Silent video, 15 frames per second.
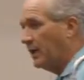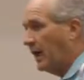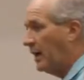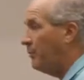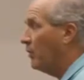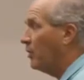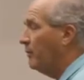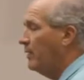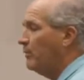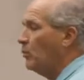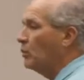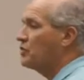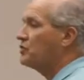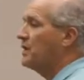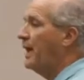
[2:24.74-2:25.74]
I'm a little bit
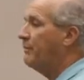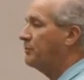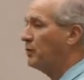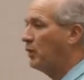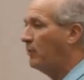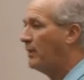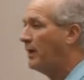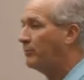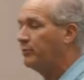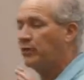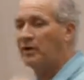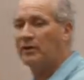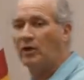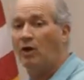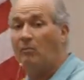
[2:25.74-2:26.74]
more skeptical about
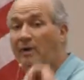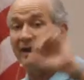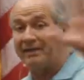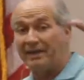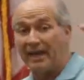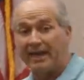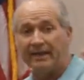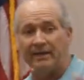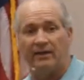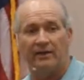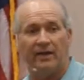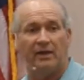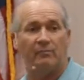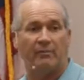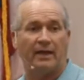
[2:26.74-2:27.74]
putting all my
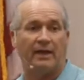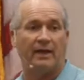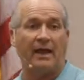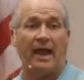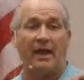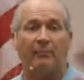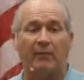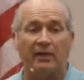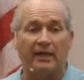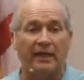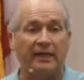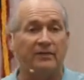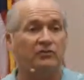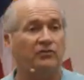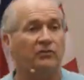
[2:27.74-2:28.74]
data and my
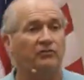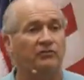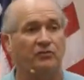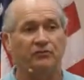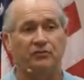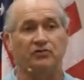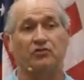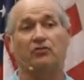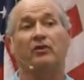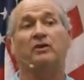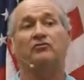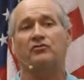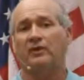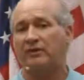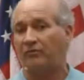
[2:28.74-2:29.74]
applications and just
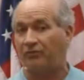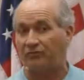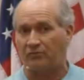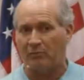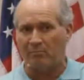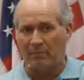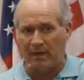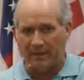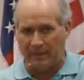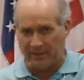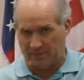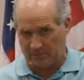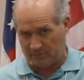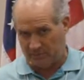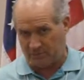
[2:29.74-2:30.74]
trusting somebody
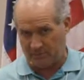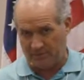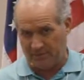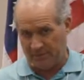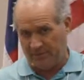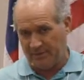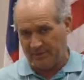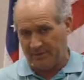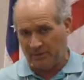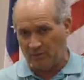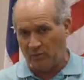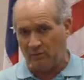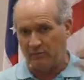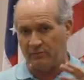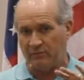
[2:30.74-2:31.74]
else
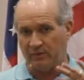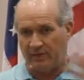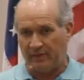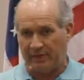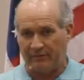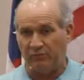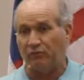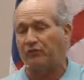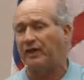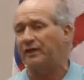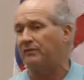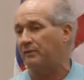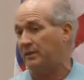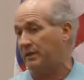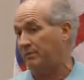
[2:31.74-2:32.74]
with
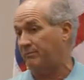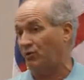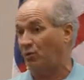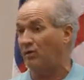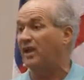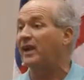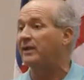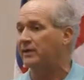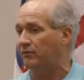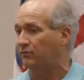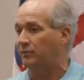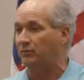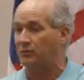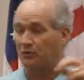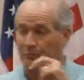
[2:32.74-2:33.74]
everything that I've created,
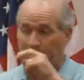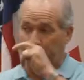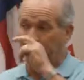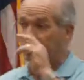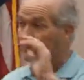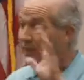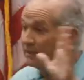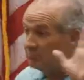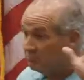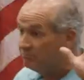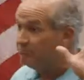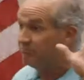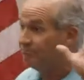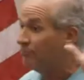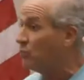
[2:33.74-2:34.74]
so to speak.
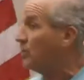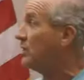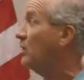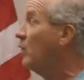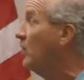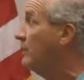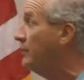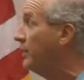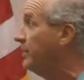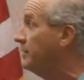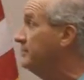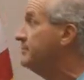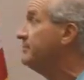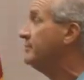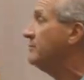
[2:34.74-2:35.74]
But we're going there.